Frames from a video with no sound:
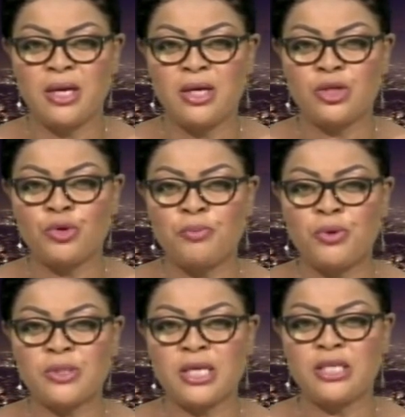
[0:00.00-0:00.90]
to
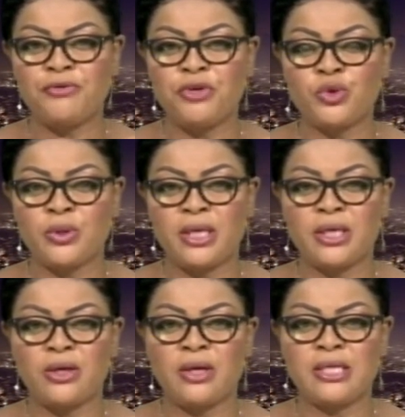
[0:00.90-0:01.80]
boost individual and
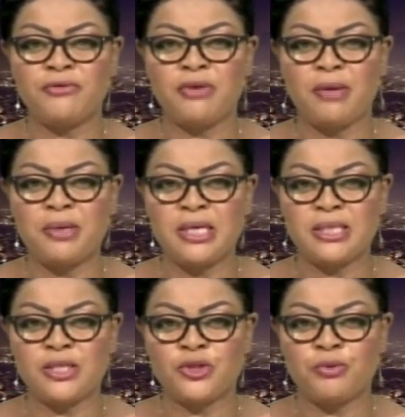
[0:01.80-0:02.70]
collective
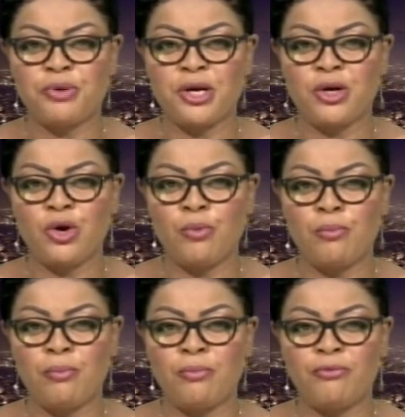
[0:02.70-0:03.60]
abilities to bring
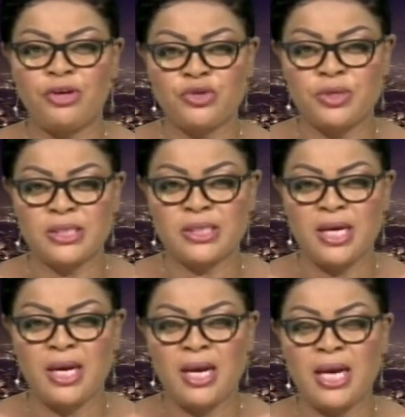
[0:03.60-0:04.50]
home victories.
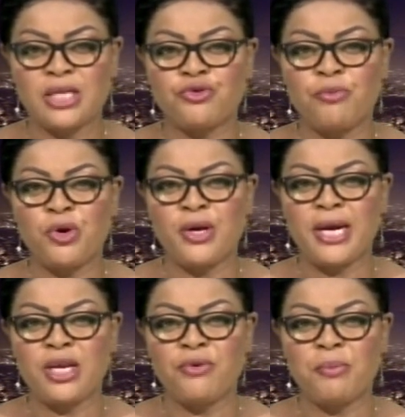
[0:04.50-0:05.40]
As Romeo
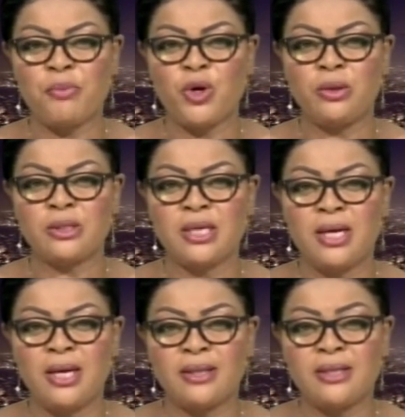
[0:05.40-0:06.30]
Kenny reports,
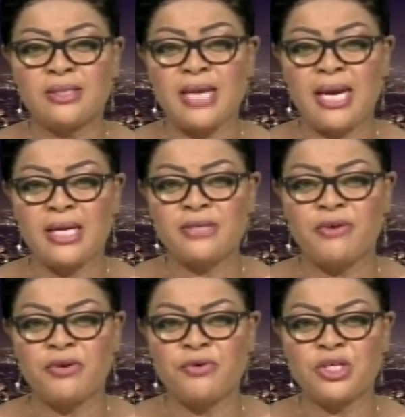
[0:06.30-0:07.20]
the Cyclist
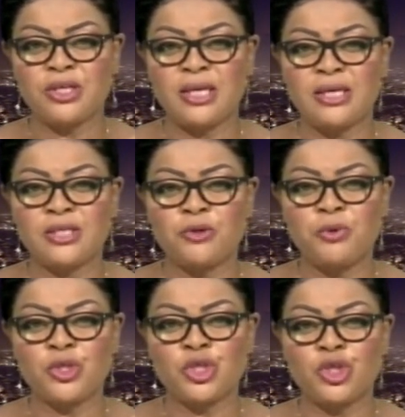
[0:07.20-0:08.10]
Federation, that is
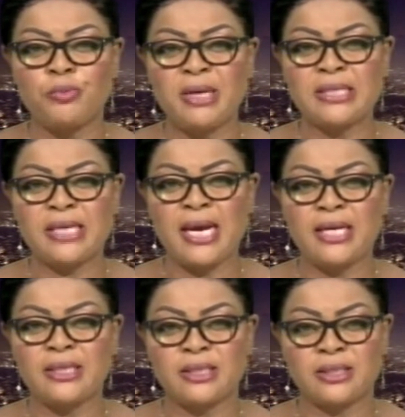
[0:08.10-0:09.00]
supposed to make
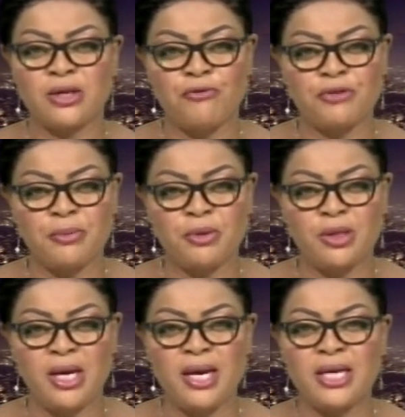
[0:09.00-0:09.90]
cyclists comfortable,
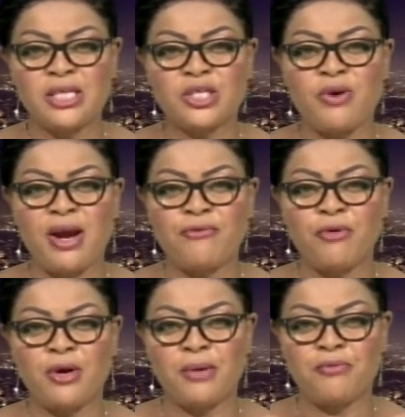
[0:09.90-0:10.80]
is crying for
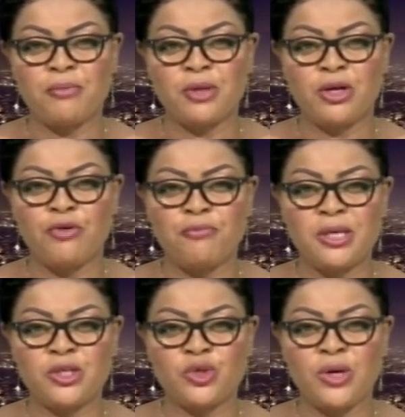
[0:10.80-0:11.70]
help from the
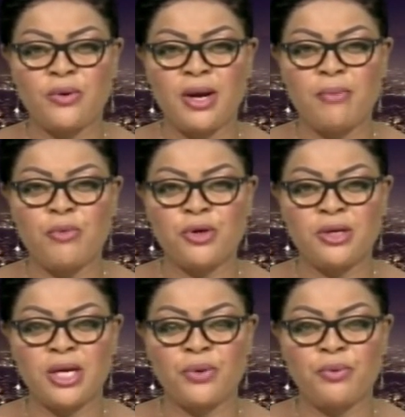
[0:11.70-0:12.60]
government to acquire modern
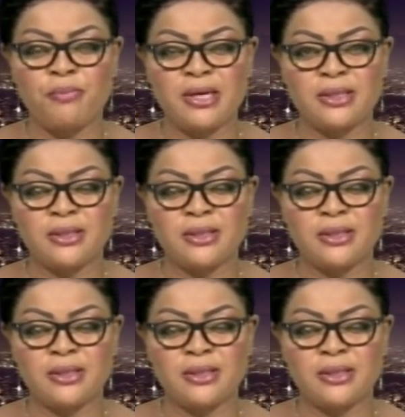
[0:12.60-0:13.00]
equipment.